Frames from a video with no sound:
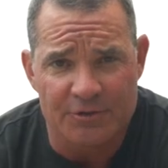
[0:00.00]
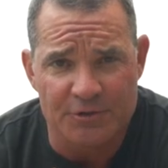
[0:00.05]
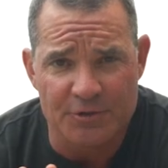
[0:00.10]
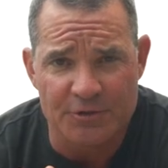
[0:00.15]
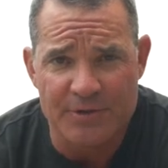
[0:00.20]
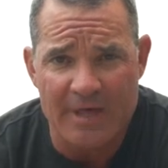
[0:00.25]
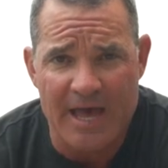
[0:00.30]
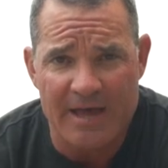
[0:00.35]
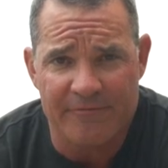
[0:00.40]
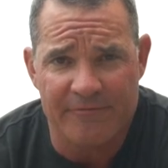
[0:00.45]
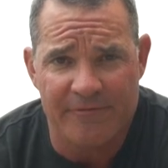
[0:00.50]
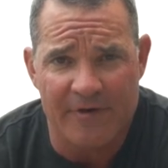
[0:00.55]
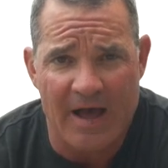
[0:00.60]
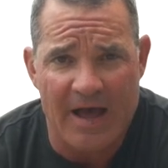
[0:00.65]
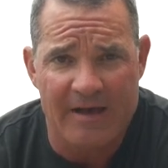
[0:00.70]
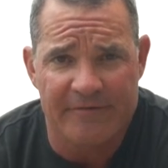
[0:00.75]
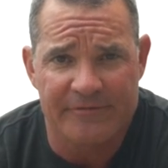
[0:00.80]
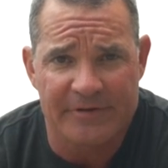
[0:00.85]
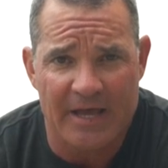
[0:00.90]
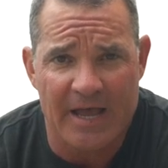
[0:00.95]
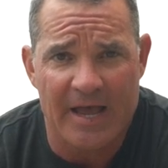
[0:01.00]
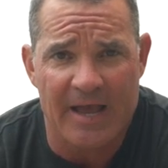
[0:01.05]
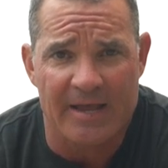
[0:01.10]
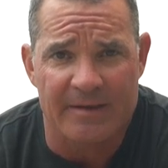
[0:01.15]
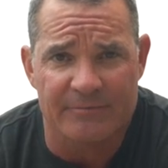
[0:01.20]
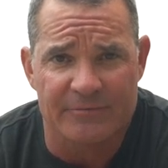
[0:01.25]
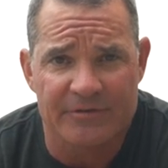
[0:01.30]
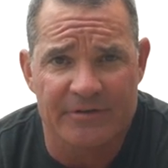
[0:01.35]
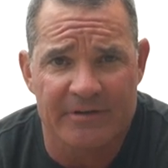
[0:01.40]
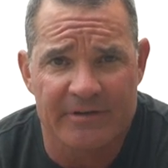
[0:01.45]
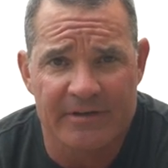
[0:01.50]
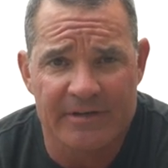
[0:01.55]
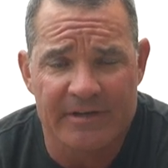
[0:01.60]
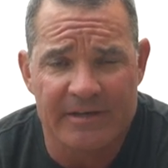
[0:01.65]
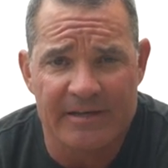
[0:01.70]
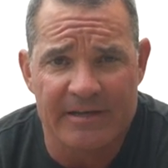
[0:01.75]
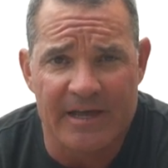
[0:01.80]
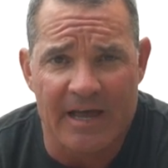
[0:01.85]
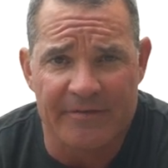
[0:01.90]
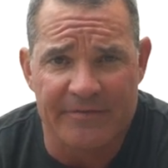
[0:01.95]
Do that five times.
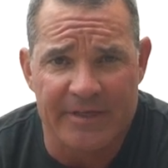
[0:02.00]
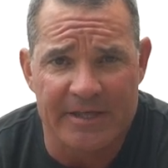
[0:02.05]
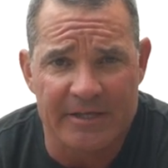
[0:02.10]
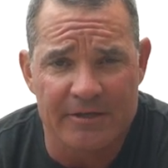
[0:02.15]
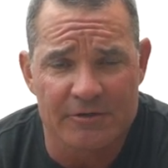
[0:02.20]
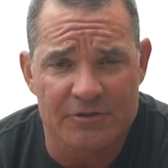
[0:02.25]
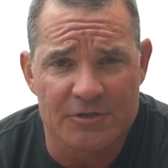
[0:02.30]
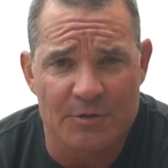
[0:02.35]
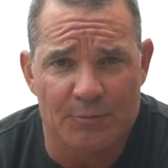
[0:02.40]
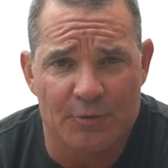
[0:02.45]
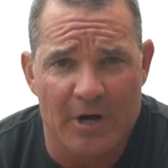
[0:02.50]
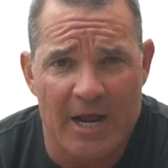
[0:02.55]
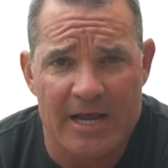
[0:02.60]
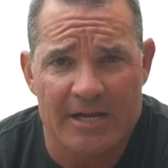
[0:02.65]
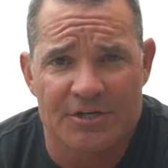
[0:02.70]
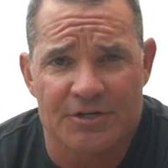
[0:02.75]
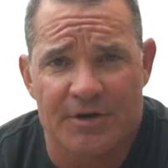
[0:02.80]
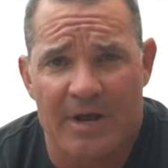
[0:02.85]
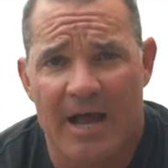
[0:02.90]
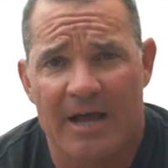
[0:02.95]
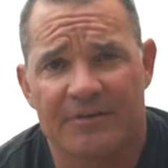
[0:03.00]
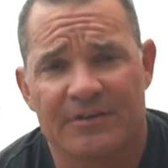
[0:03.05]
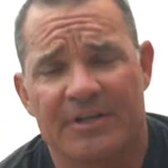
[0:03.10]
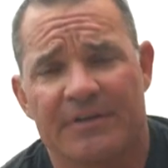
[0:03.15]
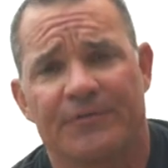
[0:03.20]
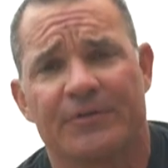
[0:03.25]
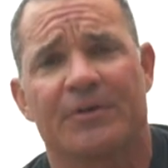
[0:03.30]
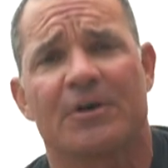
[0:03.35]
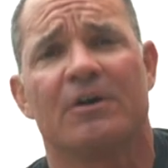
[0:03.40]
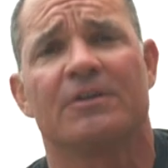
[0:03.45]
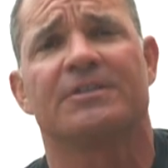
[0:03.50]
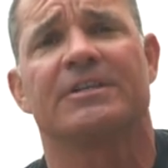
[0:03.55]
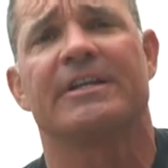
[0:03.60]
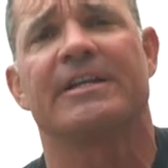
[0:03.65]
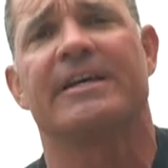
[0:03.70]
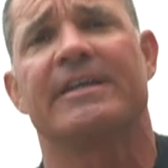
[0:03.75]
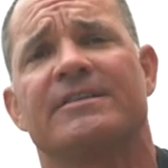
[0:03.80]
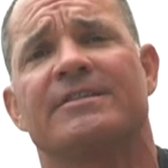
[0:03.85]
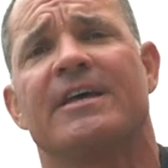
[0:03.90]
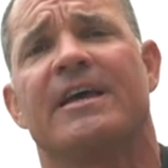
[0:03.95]
I think it'll surprise you how difficult it
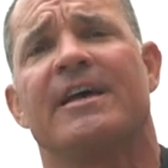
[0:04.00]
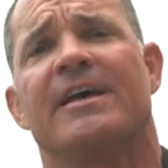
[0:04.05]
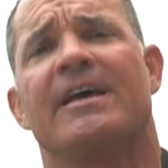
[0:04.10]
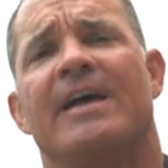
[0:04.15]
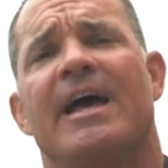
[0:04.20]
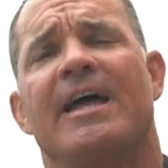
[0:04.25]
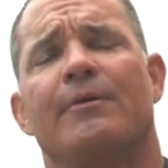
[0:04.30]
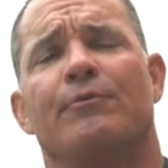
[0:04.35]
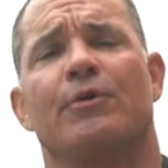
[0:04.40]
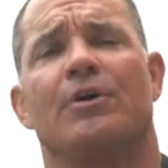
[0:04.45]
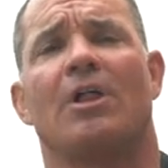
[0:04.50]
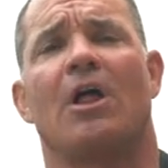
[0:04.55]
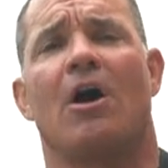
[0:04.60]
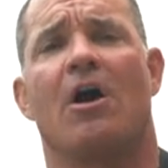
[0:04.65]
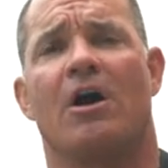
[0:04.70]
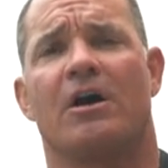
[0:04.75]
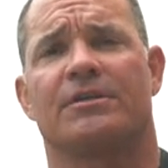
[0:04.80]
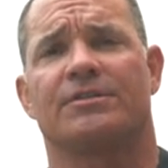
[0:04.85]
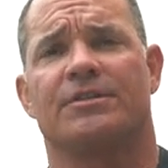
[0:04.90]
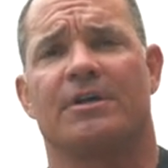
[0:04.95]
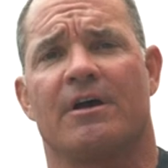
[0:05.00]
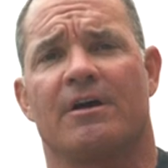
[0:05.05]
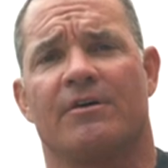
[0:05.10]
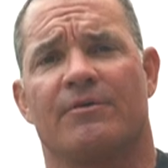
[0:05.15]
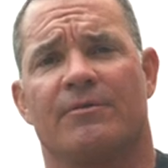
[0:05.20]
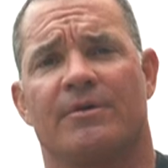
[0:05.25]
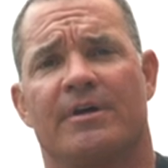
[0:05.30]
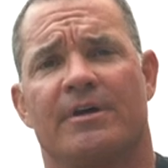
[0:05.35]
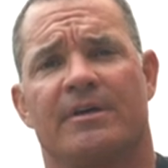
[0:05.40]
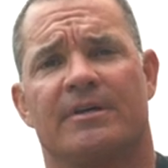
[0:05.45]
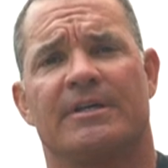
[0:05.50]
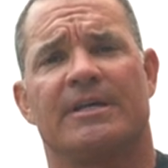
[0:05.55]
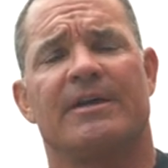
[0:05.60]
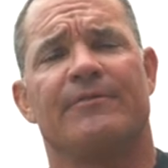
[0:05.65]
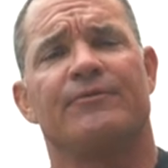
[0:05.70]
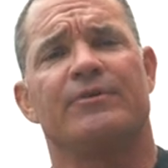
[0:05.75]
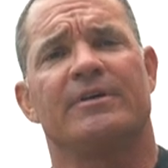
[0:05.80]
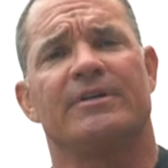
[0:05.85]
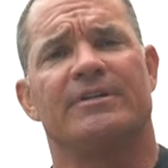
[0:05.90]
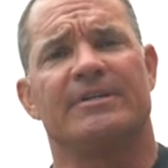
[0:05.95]
is, and it will also
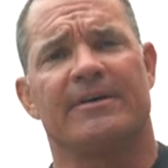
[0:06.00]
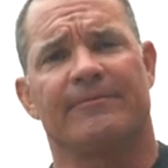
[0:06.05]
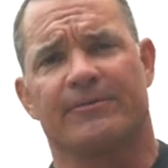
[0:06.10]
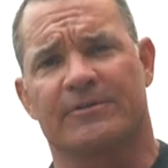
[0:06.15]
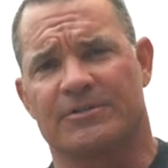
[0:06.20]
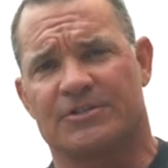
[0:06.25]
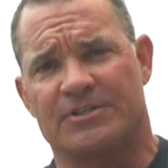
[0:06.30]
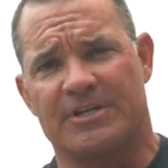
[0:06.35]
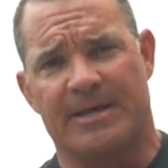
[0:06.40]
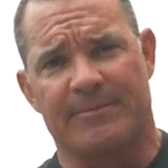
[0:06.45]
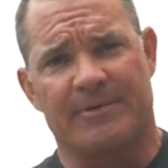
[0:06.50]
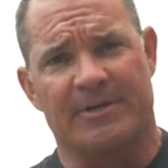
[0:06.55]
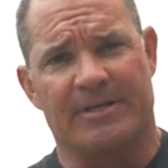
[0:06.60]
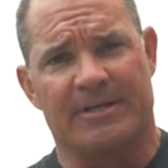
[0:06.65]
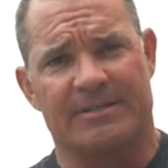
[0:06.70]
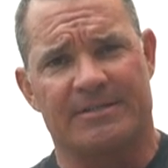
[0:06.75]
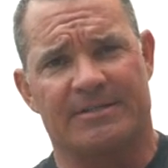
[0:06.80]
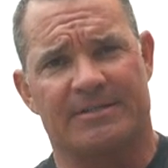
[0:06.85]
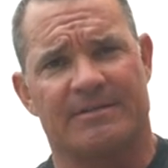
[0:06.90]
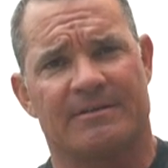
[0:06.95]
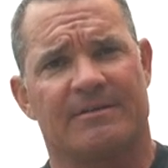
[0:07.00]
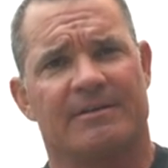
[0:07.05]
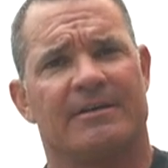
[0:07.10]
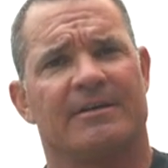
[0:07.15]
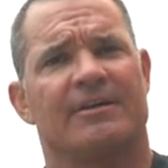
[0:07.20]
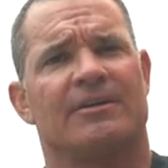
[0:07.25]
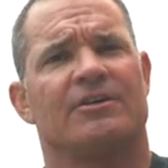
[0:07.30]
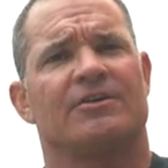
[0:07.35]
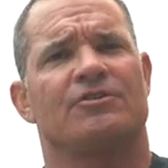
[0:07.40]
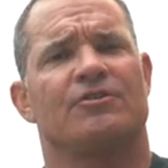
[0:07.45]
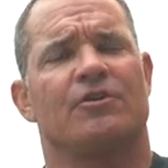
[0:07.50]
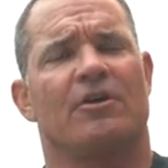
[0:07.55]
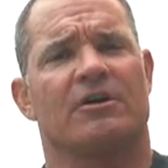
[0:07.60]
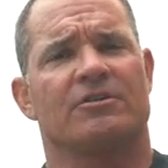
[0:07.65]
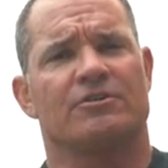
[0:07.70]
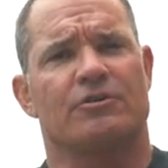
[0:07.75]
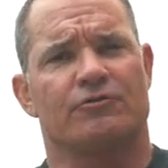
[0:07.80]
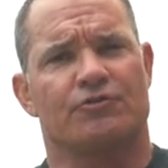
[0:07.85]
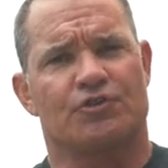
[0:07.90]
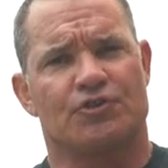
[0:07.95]
give you a different stimulus you're
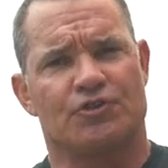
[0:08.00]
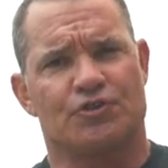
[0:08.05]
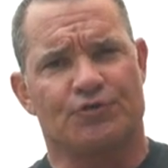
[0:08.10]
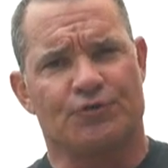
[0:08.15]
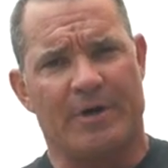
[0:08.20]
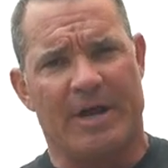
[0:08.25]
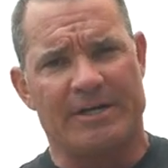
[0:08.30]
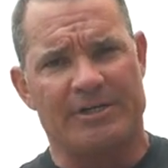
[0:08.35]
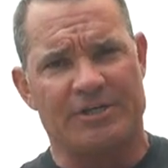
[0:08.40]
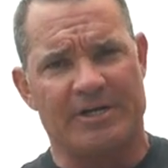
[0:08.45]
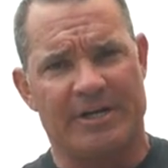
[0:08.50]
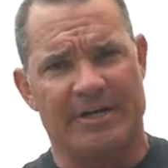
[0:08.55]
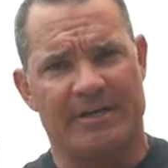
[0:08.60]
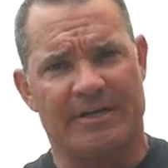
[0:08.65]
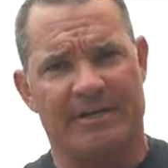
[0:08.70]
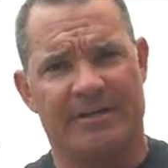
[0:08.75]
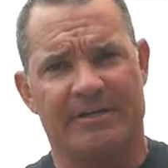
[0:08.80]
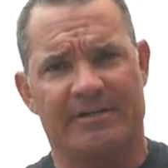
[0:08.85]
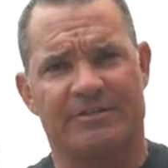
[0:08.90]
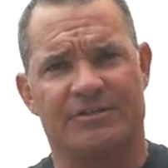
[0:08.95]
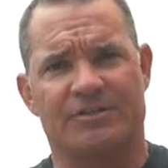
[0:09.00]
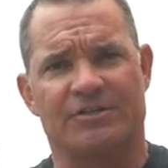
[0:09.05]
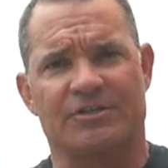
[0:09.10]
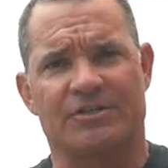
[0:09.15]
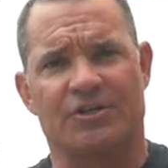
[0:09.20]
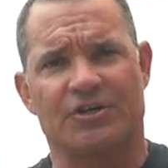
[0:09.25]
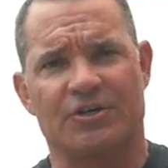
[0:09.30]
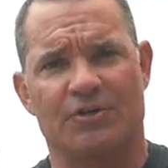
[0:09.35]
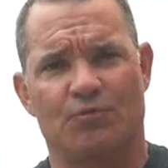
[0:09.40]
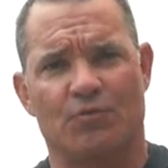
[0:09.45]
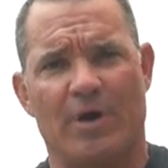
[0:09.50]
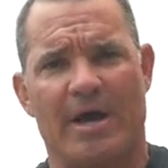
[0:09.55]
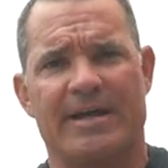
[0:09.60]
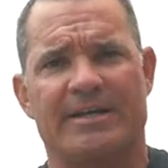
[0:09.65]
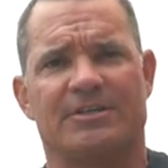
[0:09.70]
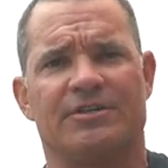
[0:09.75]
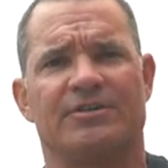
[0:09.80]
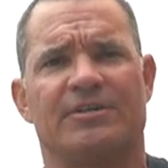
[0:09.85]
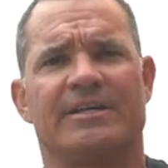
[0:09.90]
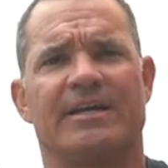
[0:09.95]
also stretching. This is a good way
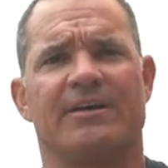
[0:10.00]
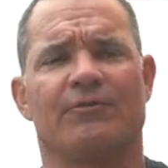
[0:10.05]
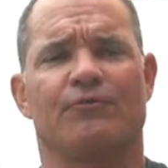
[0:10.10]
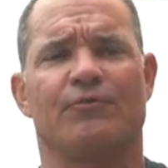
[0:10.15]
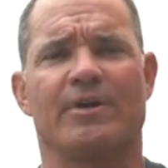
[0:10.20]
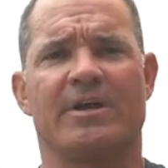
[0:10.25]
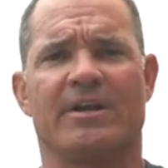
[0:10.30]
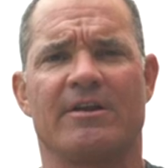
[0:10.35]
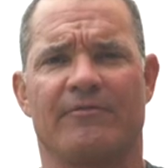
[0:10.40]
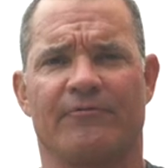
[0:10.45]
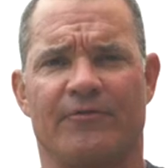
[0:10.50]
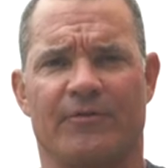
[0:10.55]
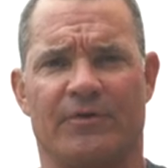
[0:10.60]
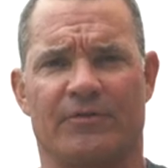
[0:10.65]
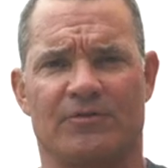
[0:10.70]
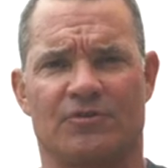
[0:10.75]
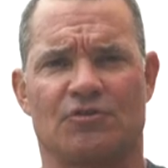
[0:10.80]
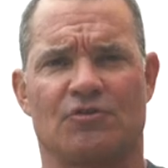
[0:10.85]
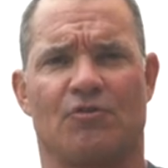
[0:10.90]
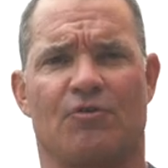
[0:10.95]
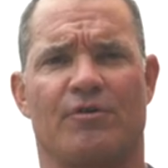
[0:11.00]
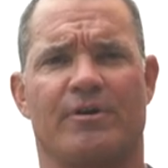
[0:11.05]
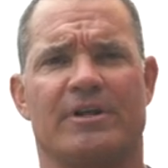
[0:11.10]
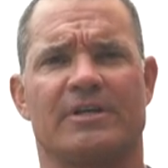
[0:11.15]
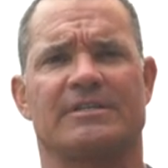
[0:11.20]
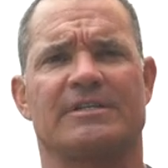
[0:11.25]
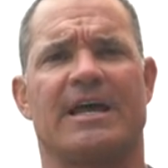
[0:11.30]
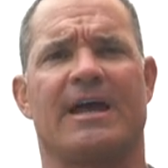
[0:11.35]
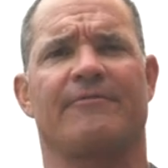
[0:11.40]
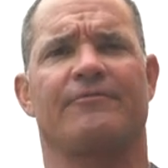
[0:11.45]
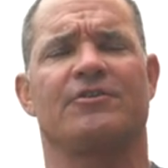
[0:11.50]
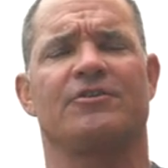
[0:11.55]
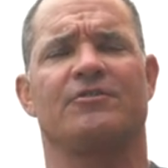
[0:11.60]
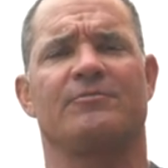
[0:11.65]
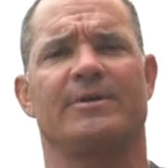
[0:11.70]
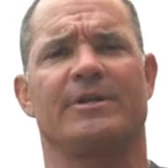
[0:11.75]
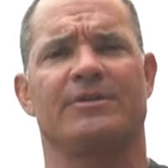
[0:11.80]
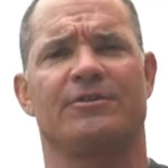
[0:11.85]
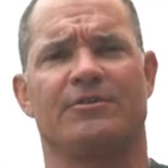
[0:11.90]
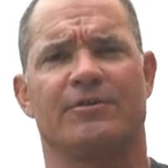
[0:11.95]
to get rid of soreness after you've
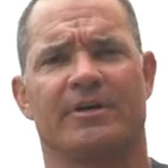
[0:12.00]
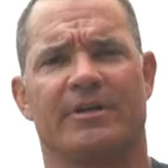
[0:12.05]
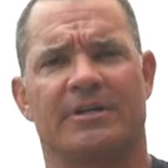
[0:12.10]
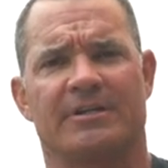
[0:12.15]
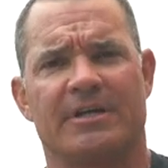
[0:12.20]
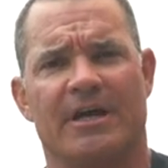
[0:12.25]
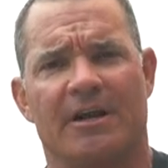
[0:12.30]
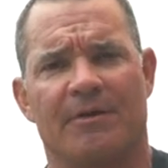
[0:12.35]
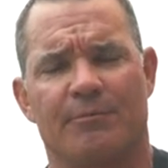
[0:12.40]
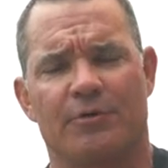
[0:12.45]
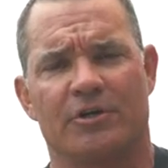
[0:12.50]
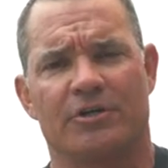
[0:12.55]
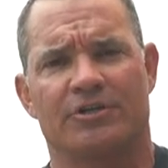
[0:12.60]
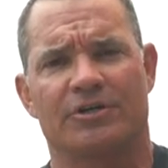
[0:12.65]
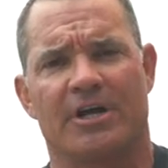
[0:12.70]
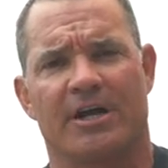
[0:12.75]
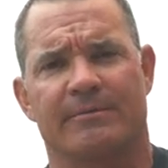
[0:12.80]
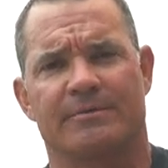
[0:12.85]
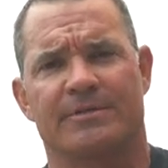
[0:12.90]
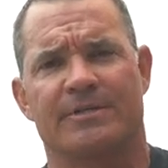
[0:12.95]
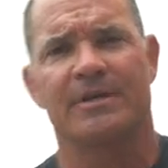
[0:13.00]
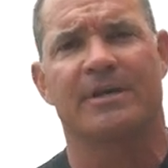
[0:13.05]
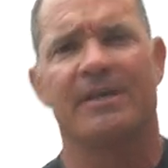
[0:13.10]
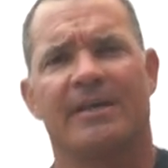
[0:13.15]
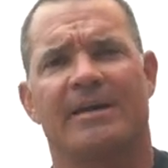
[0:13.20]
been doing a ton of push-ups